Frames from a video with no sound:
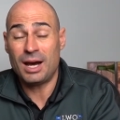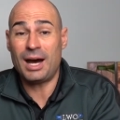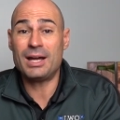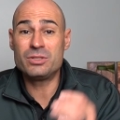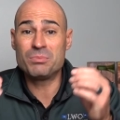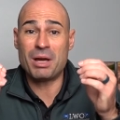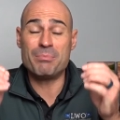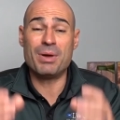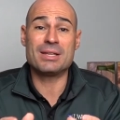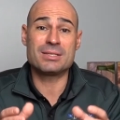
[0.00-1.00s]
I do my
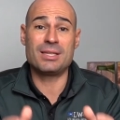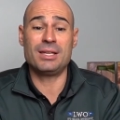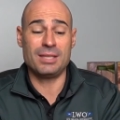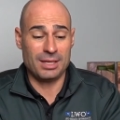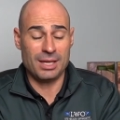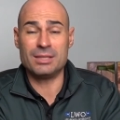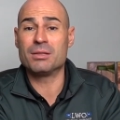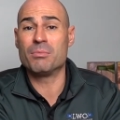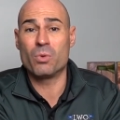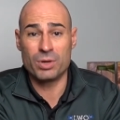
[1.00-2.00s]
best thinking in
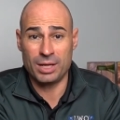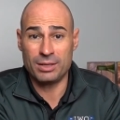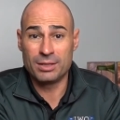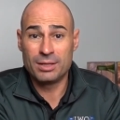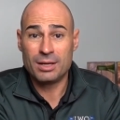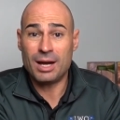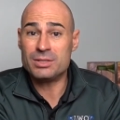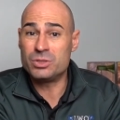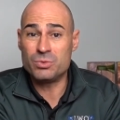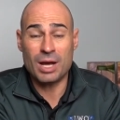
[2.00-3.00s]
the morning. I
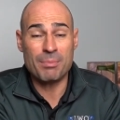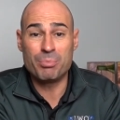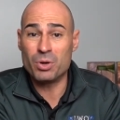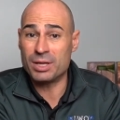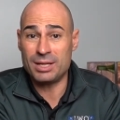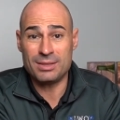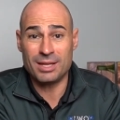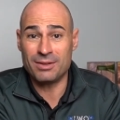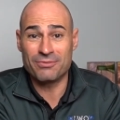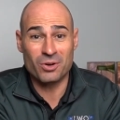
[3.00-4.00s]
do not book
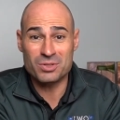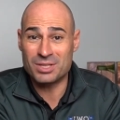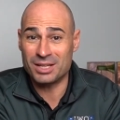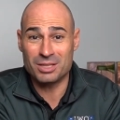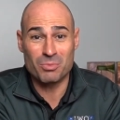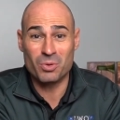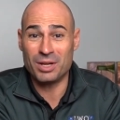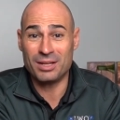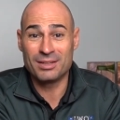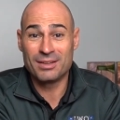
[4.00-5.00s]
anything first thing in the
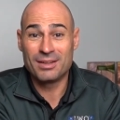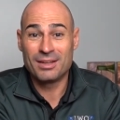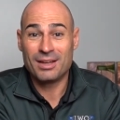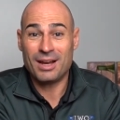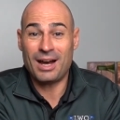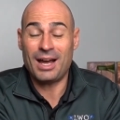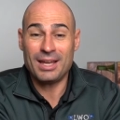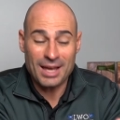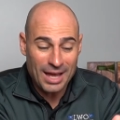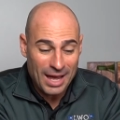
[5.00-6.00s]
morning.
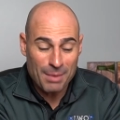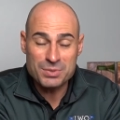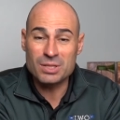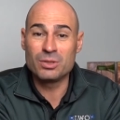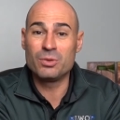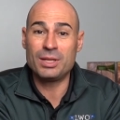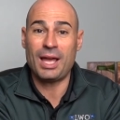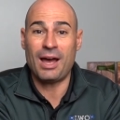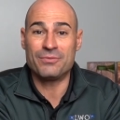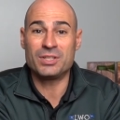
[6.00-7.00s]
I absolutely
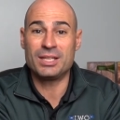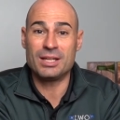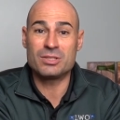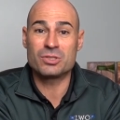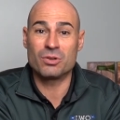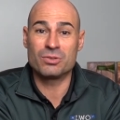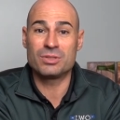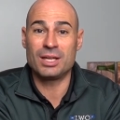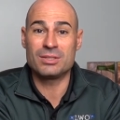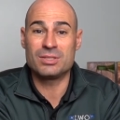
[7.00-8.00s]
have to get certain
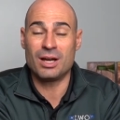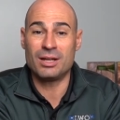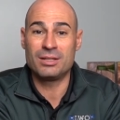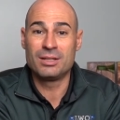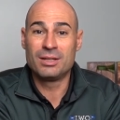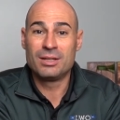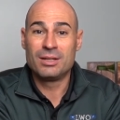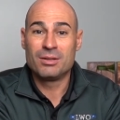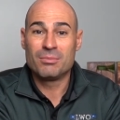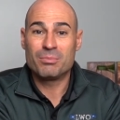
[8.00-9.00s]
things done,
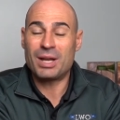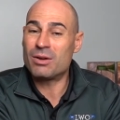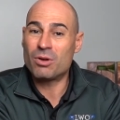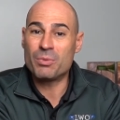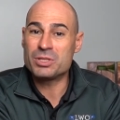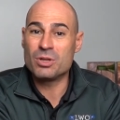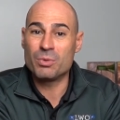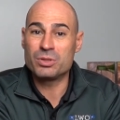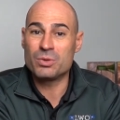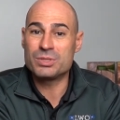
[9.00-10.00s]
but I don't always know
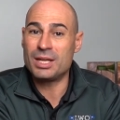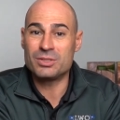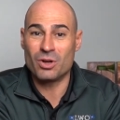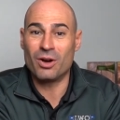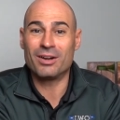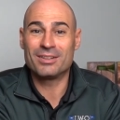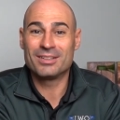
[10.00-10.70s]
what those things are.